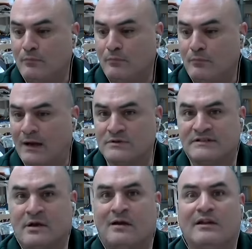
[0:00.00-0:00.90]
Are they
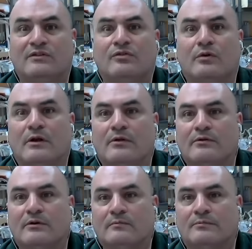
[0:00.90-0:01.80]
real?
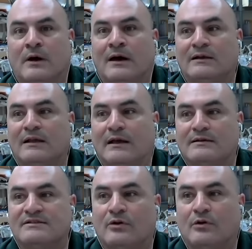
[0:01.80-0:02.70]
Are people just
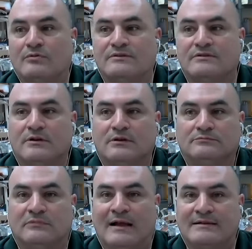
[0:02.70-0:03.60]
seeing
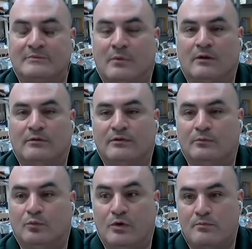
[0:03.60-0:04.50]
things?
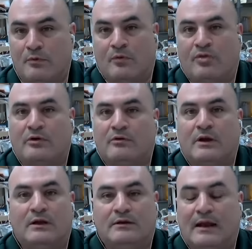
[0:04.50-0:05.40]
Is it a
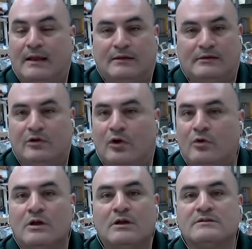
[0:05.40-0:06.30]
collective
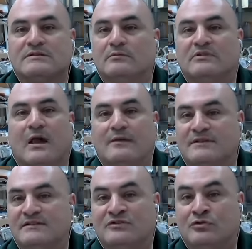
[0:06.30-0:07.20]
unconscious
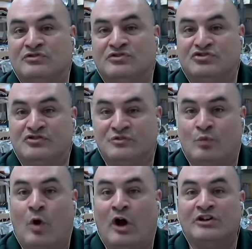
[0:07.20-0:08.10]
that's coming to
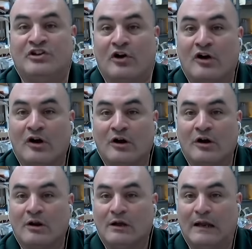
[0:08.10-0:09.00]
life?
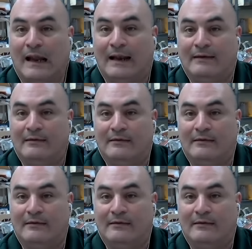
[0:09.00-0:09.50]
There are a lot of